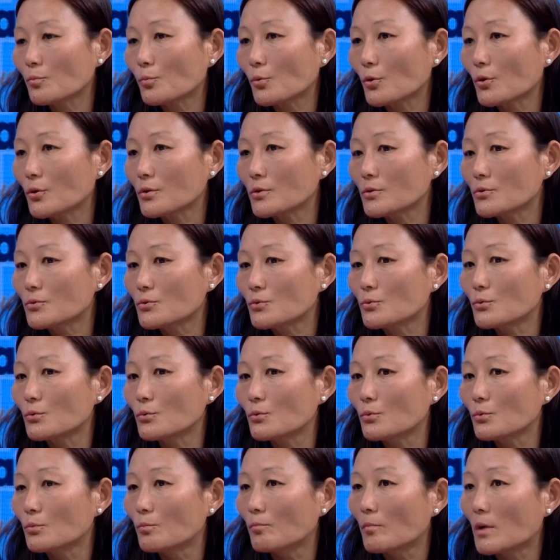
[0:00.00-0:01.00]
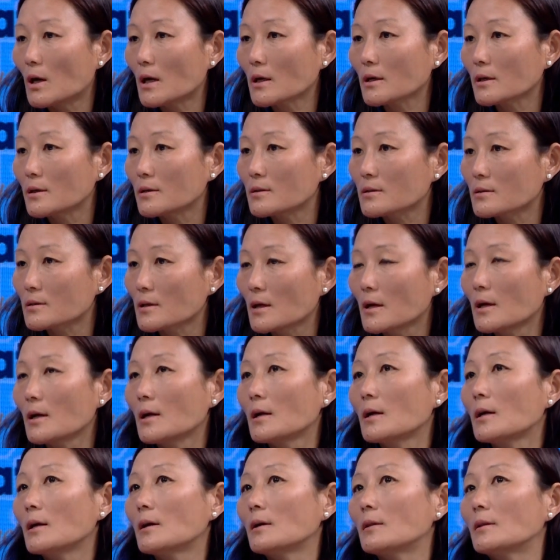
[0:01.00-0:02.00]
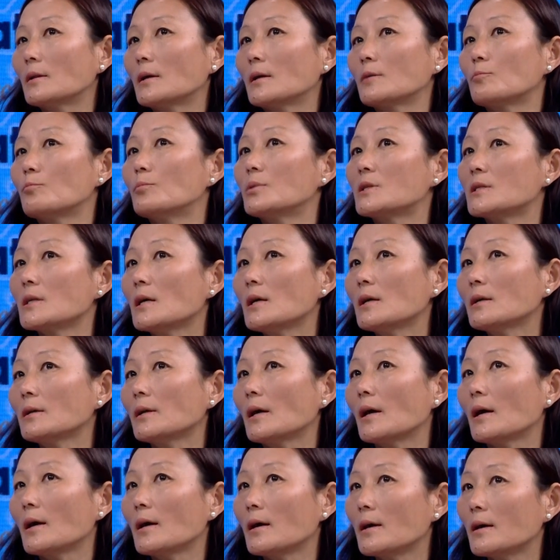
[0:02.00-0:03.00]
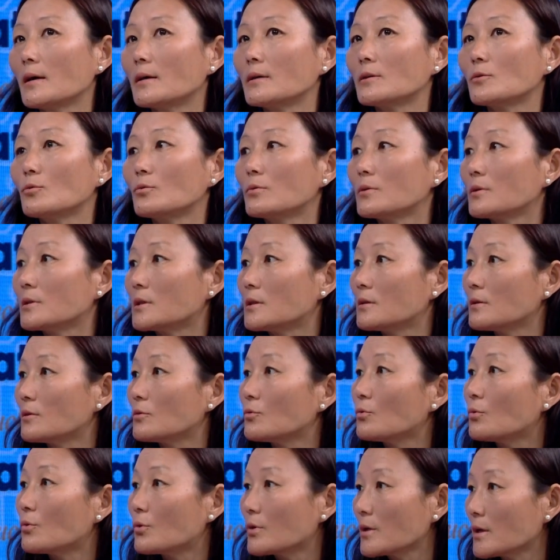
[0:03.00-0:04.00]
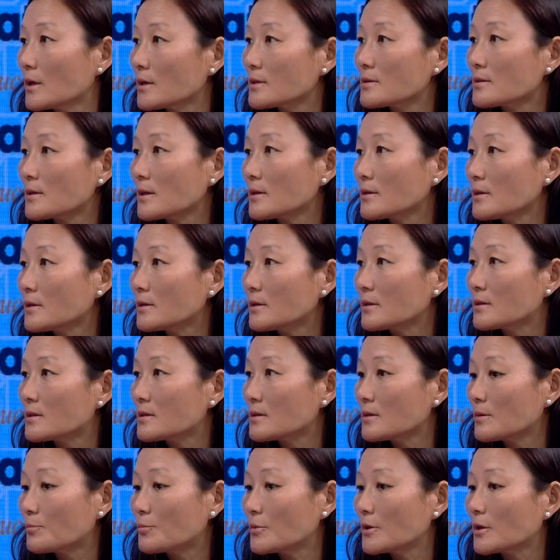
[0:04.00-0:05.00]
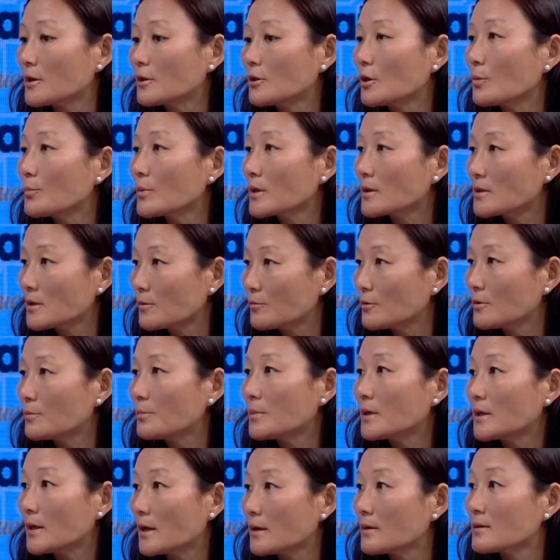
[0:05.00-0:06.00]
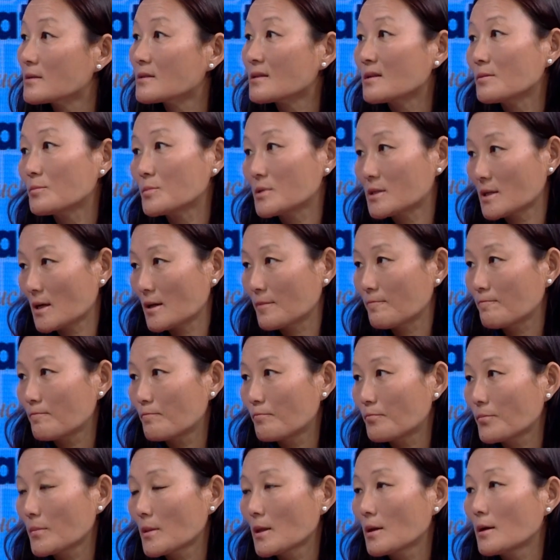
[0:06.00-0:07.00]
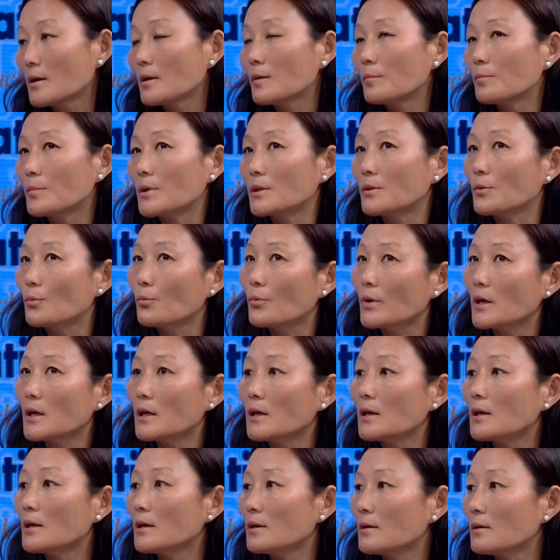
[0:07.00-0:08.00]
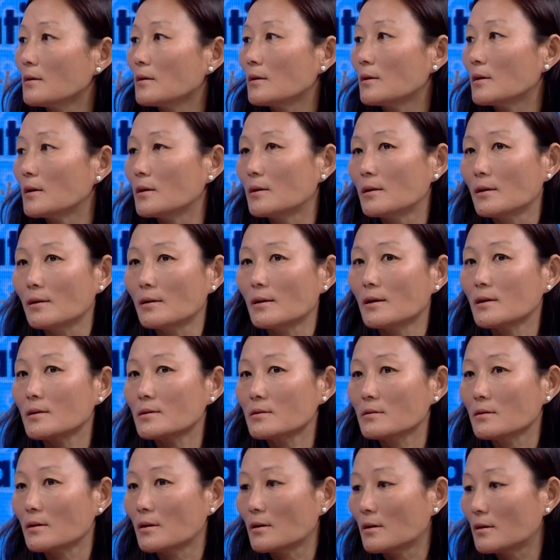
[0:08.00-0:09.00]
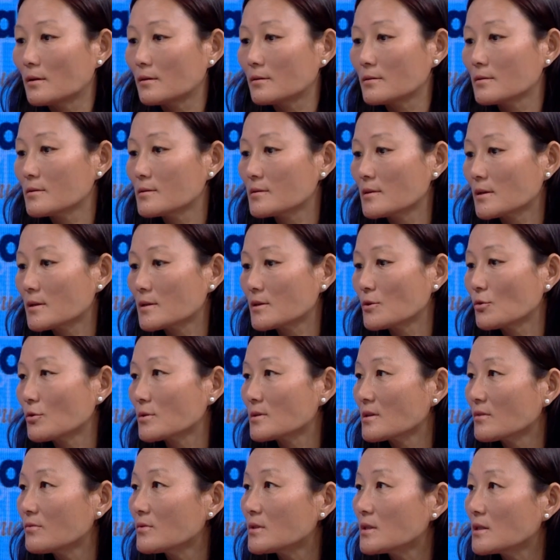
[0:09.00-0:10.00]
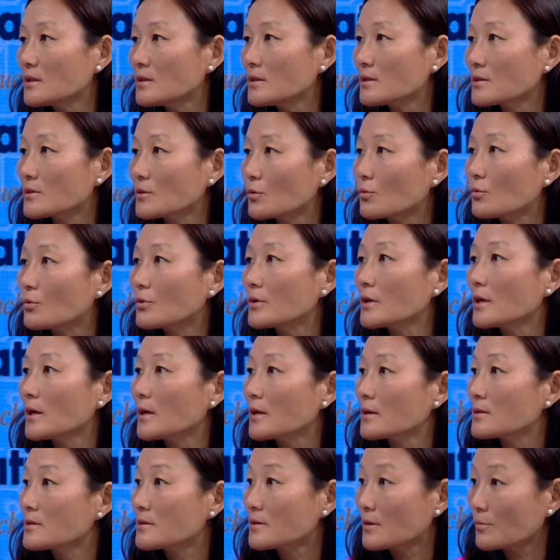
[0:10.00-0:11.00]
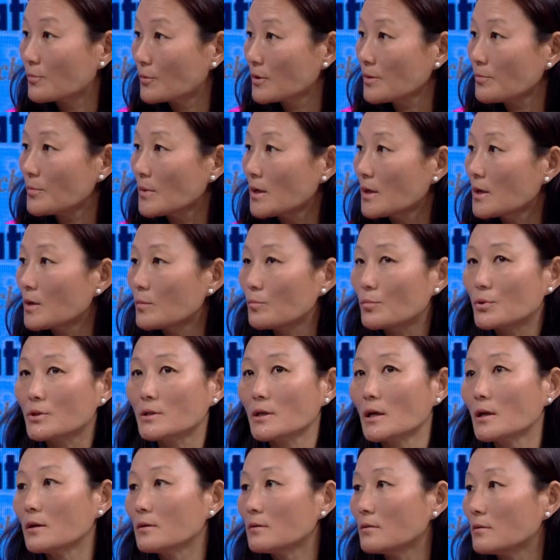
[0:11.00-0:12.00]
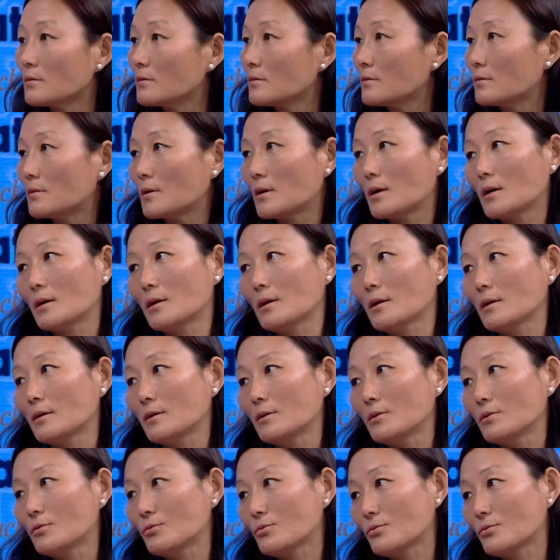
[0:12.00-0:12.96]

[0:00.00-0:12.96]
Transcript: point to mark is that Bhutan and Korea started its economic development at the same time, but the way in last 60 or 70 years the Korea has developed, Bhutan, I